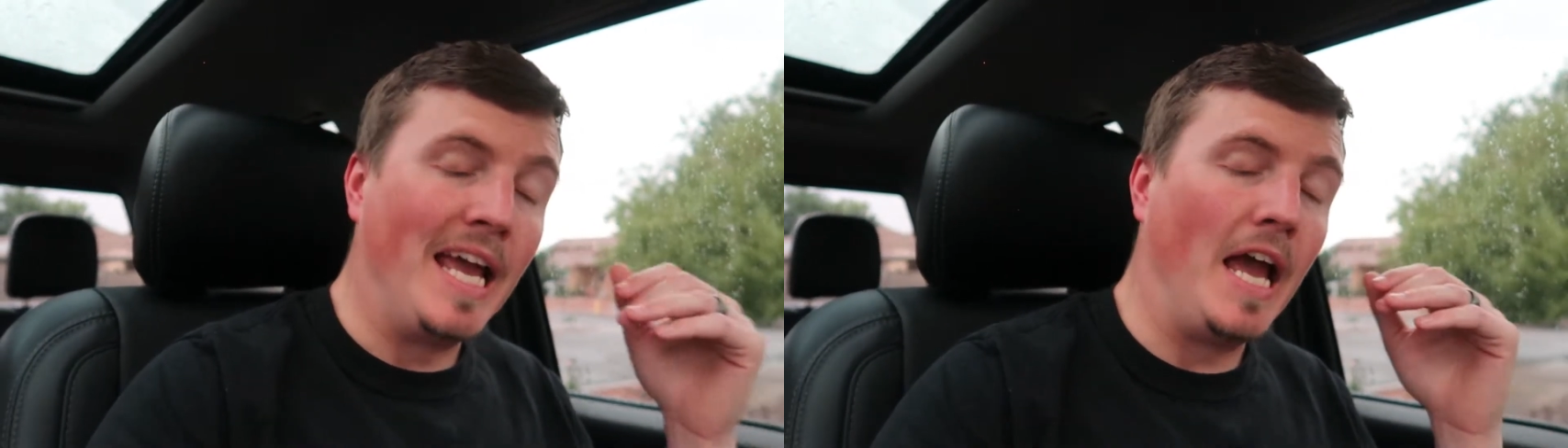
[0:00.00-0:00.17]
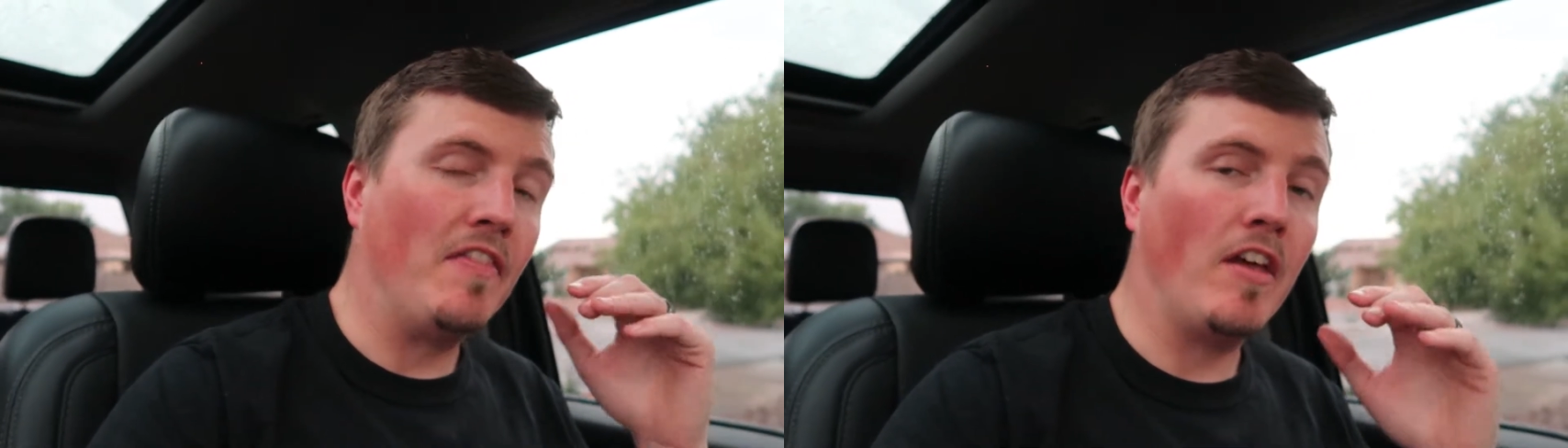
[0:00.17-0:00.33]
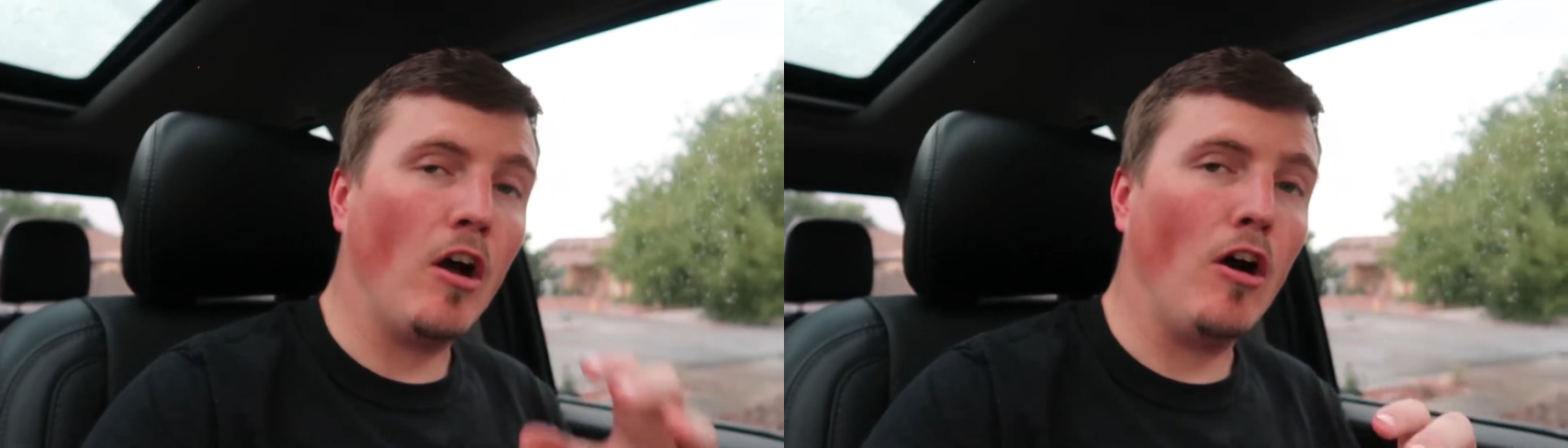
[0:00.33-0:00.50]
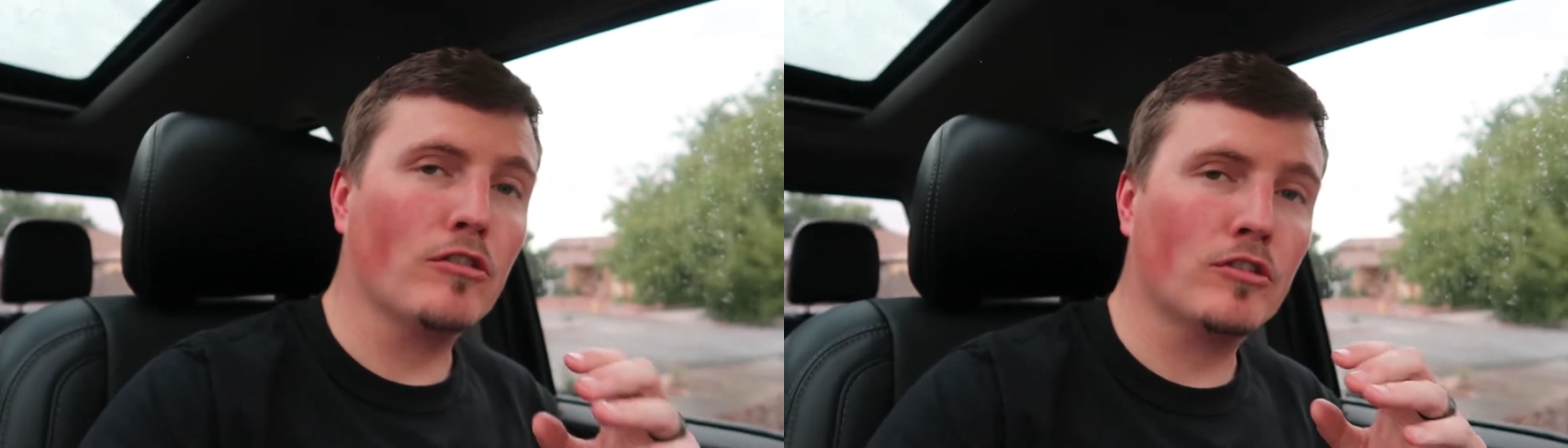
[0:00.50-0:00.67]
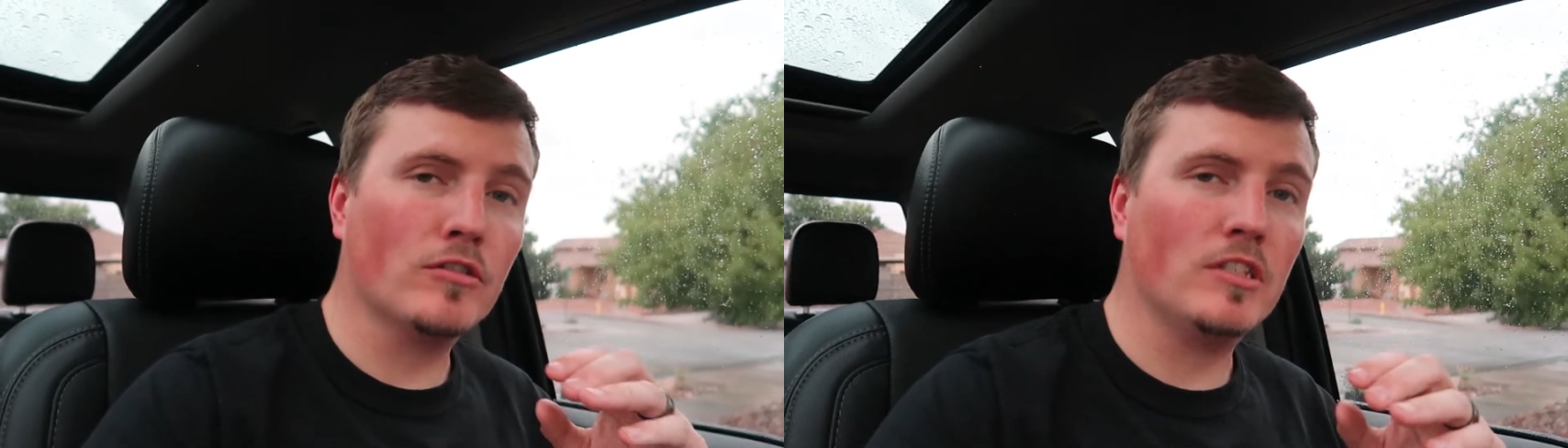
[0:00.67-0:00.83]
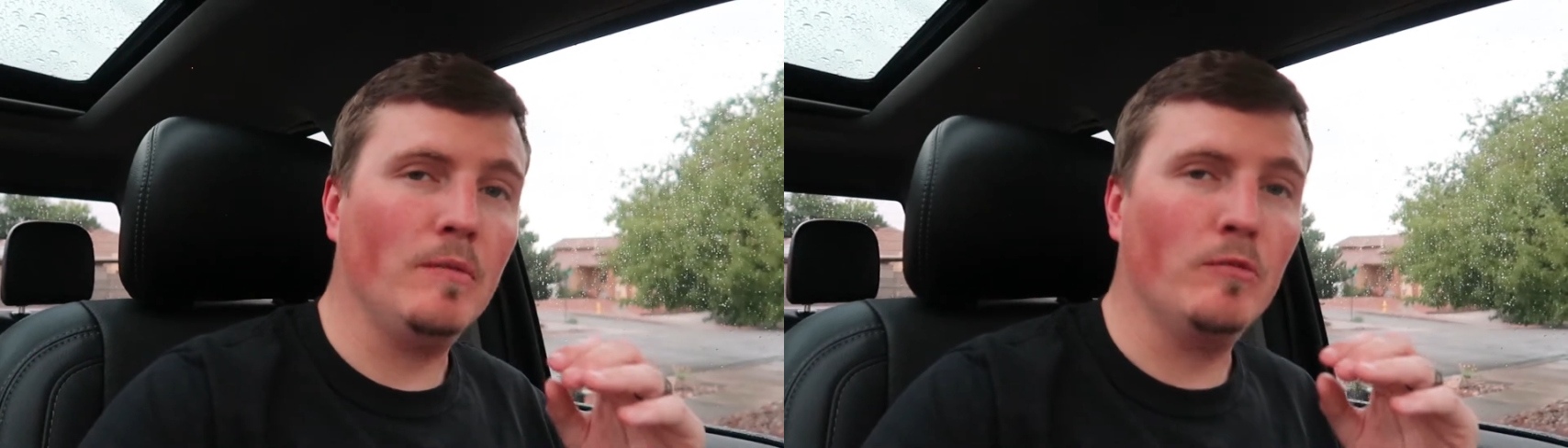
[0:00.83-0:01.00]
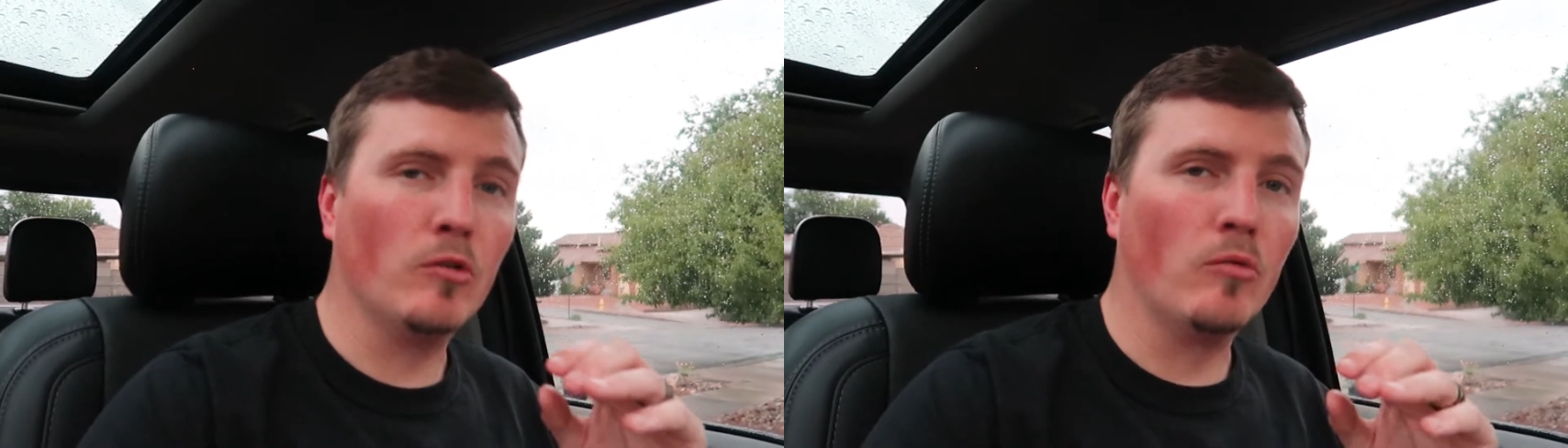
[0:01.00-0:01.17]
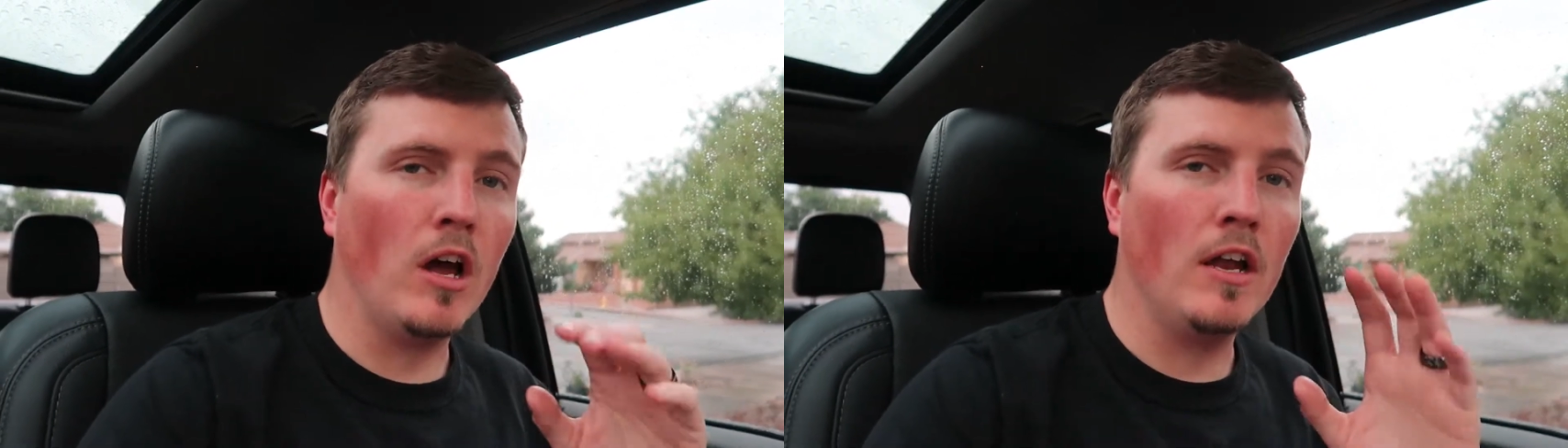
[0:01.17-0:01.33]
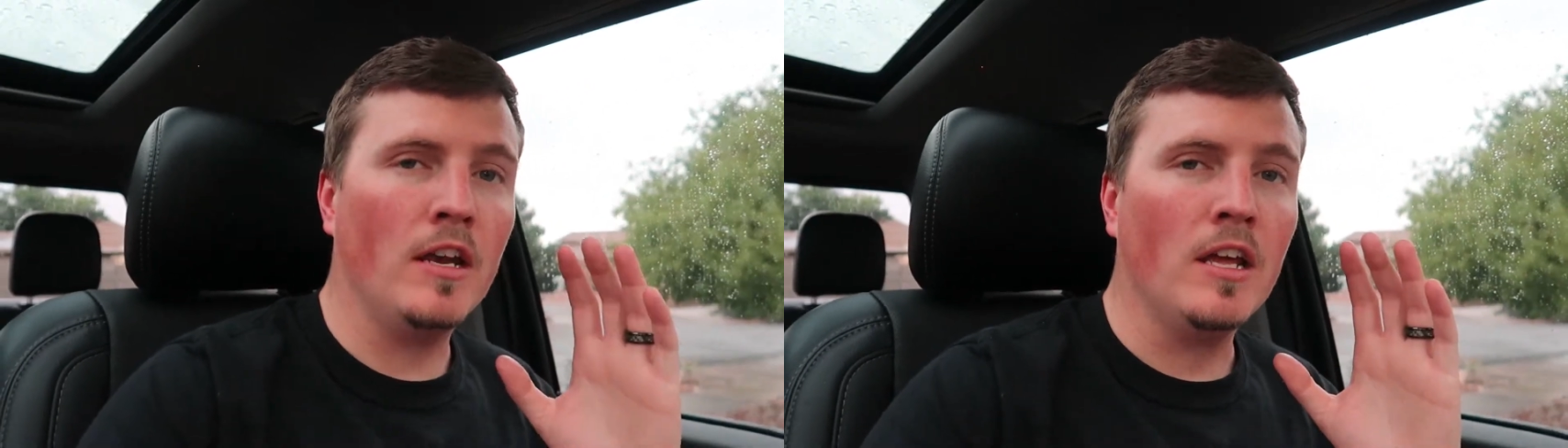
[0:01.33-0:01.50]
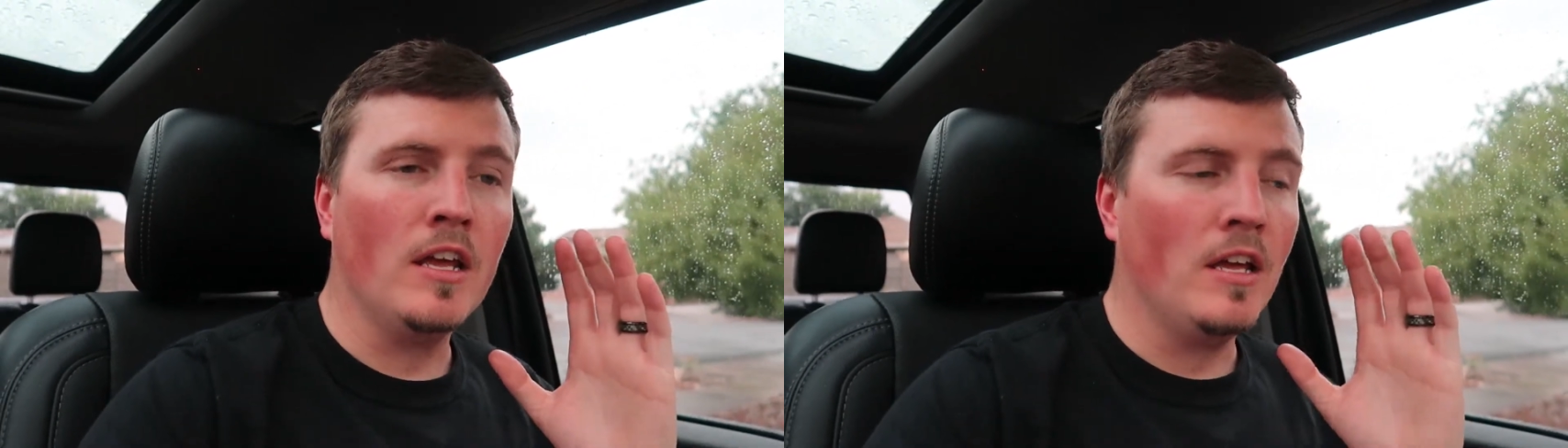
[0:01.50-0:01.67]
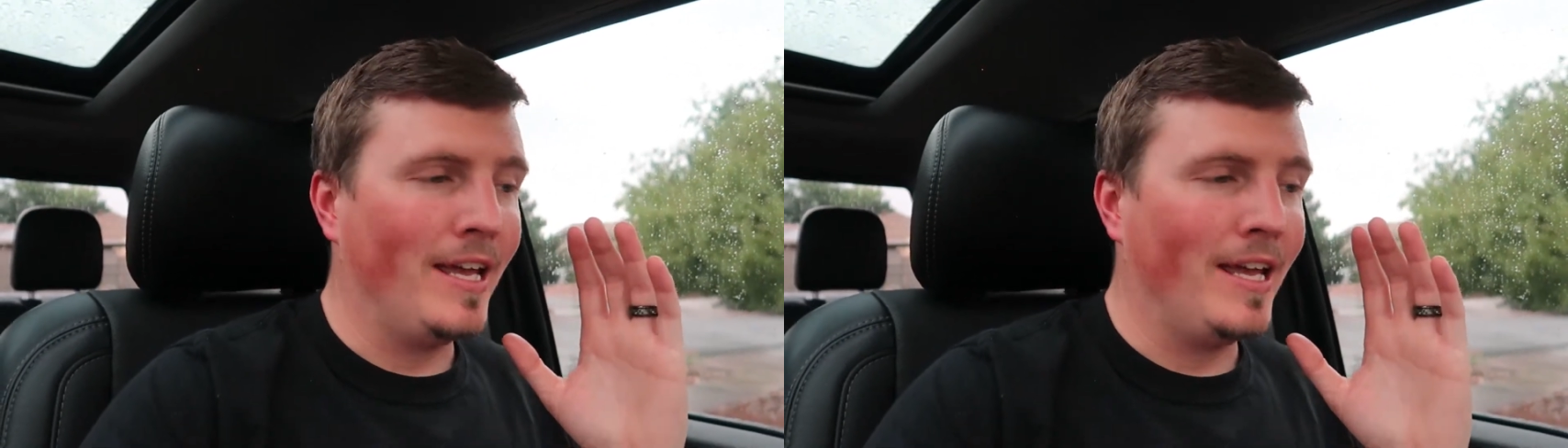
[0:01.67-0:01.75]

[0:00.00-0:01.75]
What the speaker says: And they also seem to run